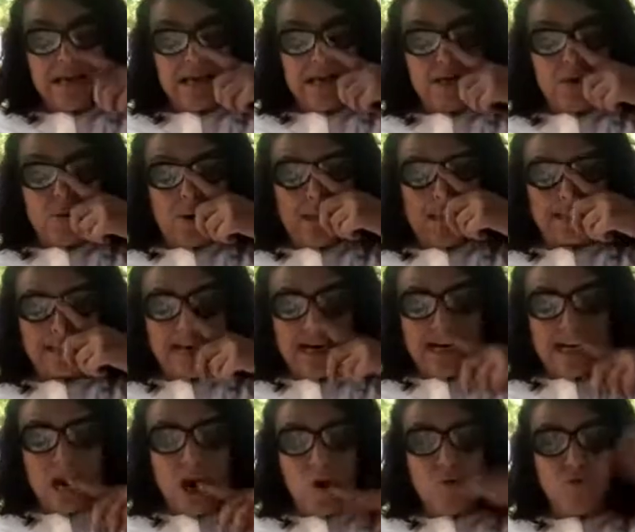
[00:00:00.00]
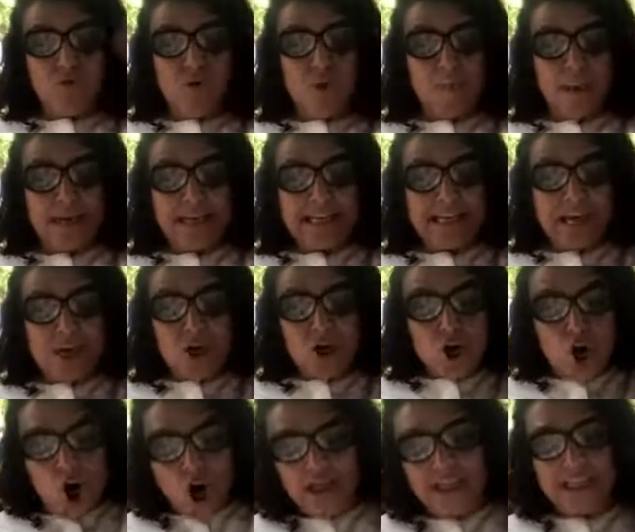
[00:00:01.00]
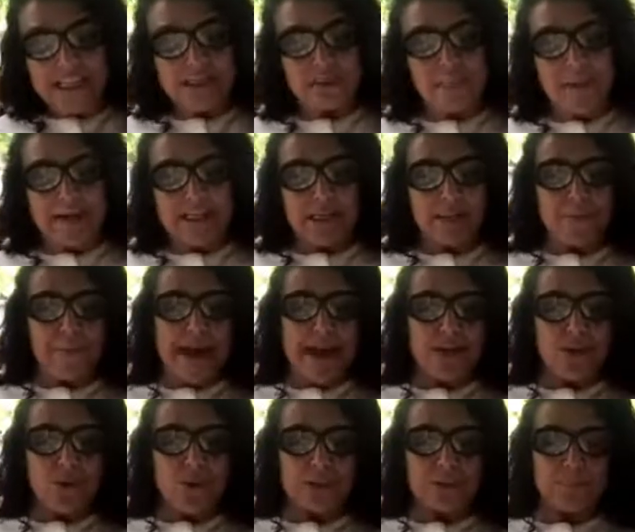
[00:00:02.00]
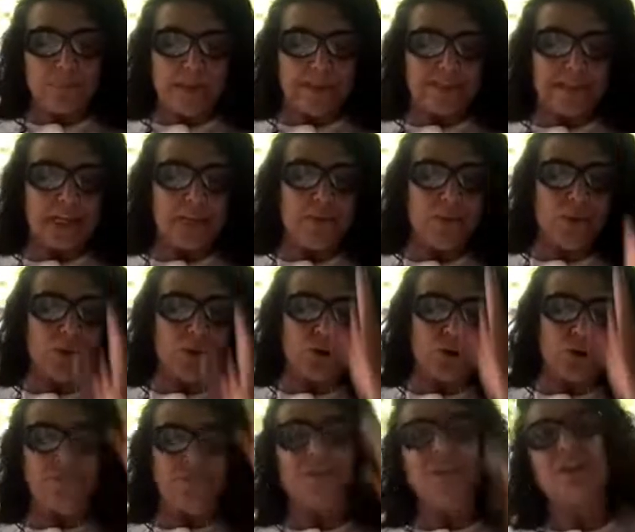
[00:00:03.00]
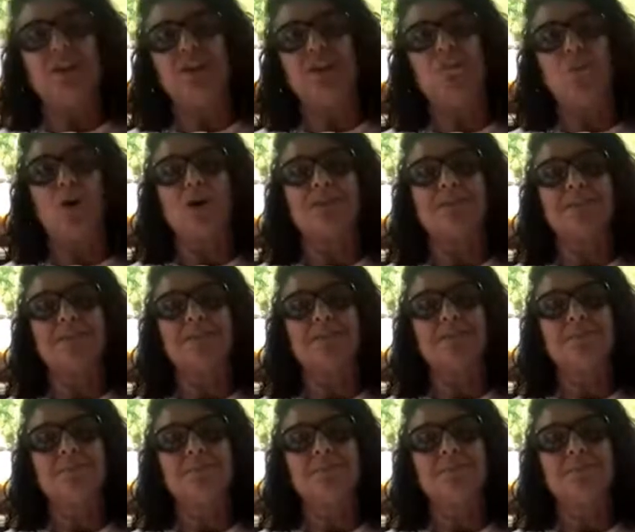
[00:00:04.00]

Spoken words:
You understand? A woman cannot expect a man to express an emotion the way she wants it.